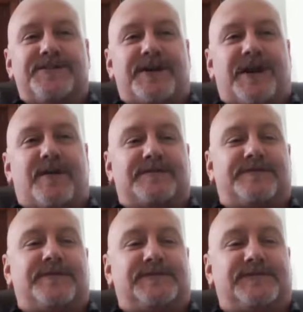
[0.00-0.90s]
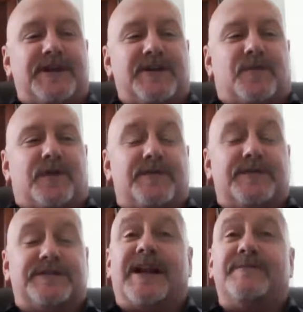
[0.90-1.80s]
Share with the folks what you
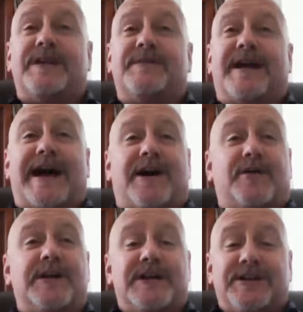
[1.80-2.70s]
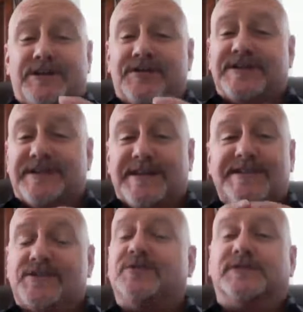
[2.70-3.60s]
were telling me about how using
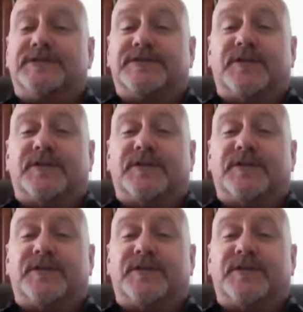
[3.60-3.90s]
these tools,